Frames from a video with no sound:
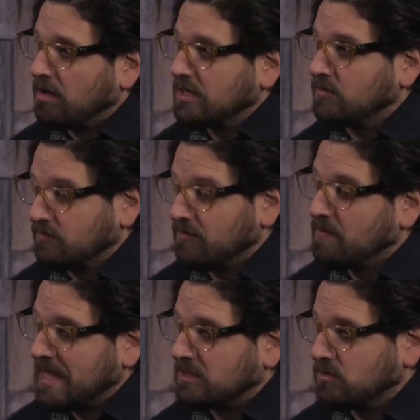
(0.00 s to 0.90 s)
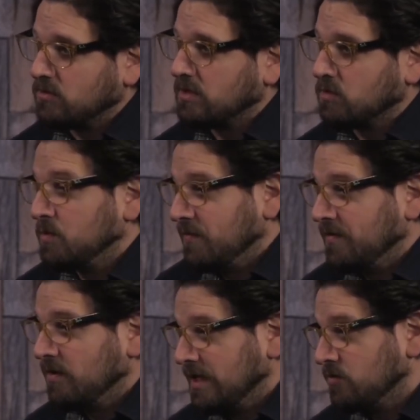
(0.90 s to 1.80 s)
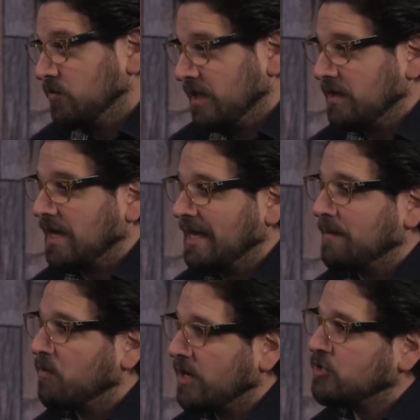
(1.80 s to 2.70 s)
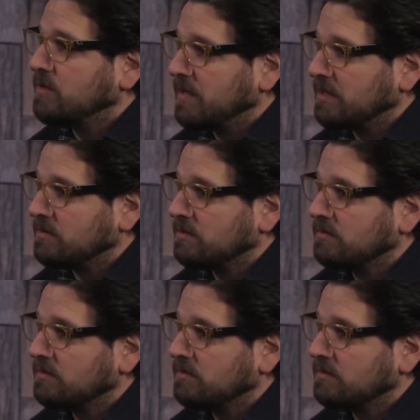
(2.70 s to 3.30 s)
is from that solution, which we feel is really the collaboration piece.